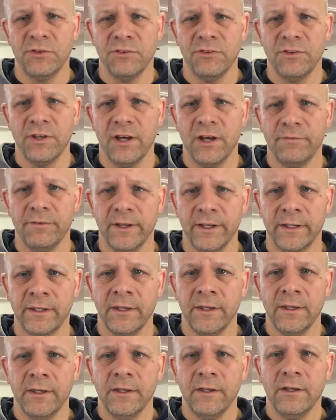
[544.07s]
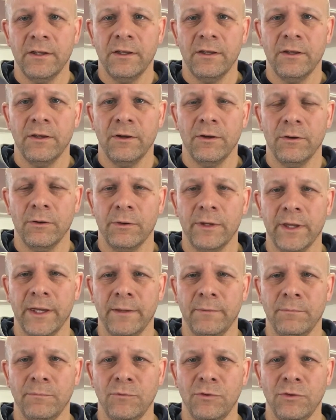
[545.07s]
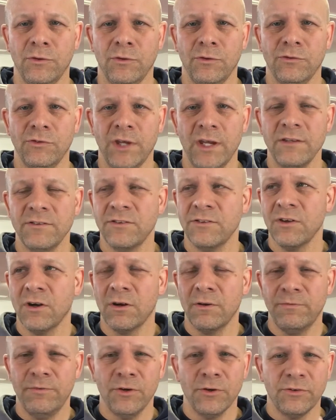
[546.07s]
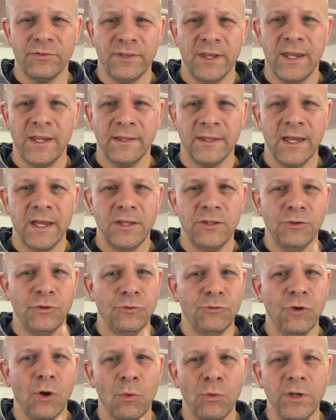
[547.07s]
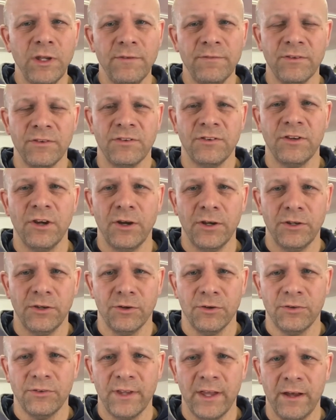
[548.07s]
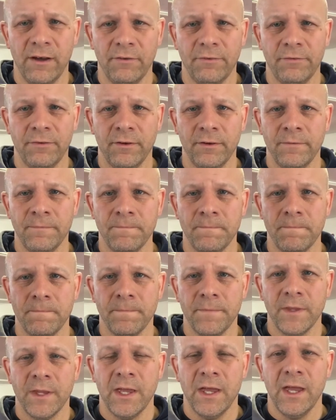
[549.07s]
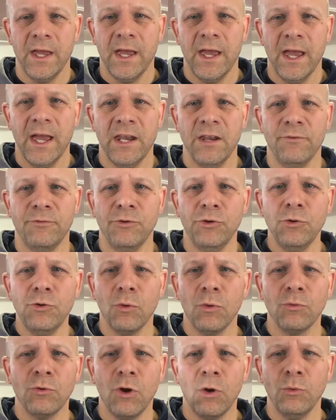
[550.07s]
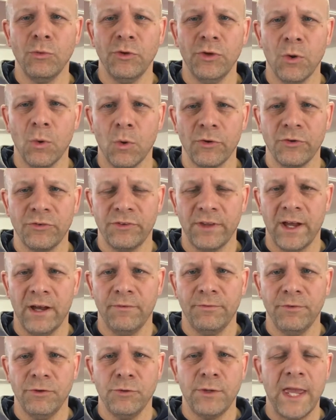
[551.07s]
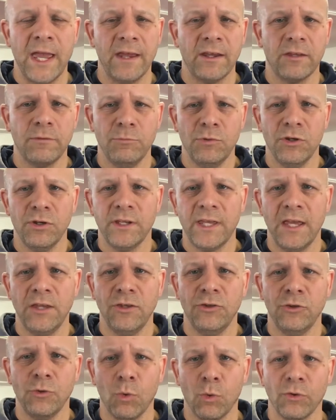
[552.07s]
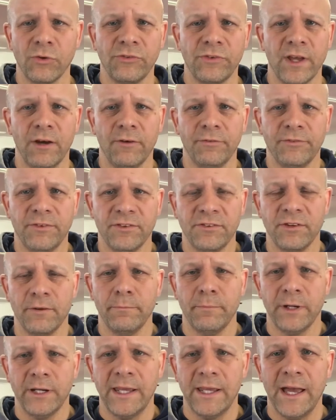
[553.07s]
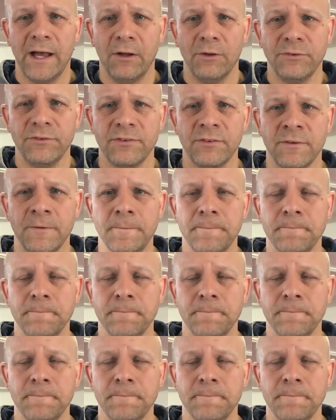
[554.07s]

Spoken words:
and stuff. Like, okay, chances are if you're saying that, you don't even study yourself. And if you don't know yourself and you can't communicate yourself to somebody else,